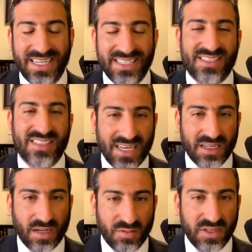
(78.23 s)
instead
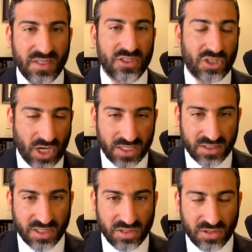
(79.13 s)
of talking
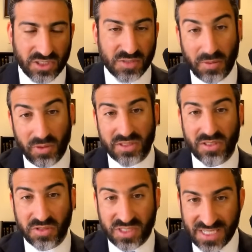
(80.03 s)
to the lawyers about what the
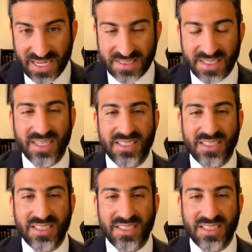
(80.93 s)
note says,